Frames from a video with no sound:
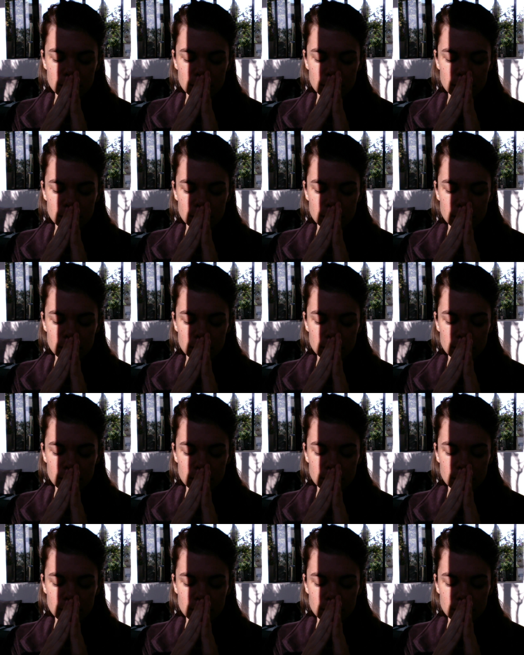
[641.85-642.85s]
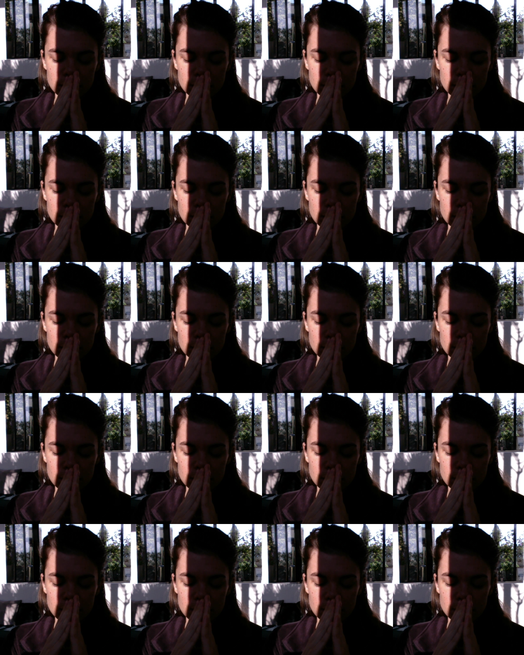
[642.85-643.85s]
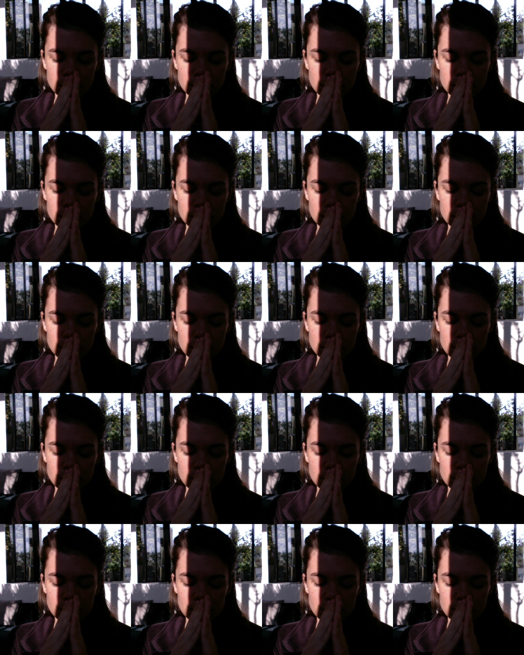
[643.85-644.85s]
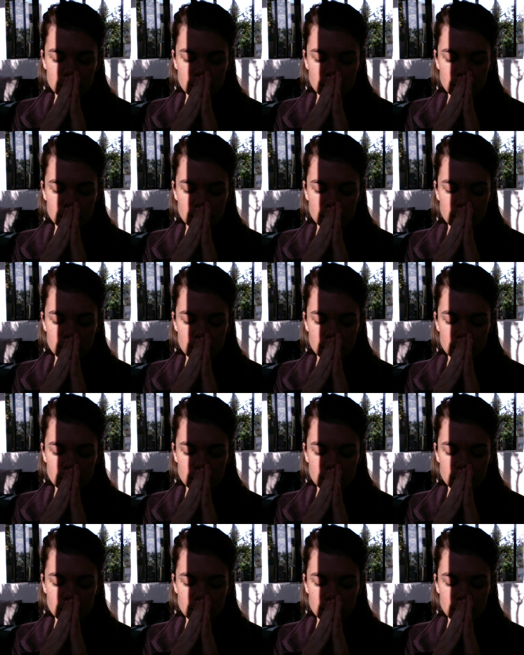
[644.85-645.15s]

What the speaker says: (silence)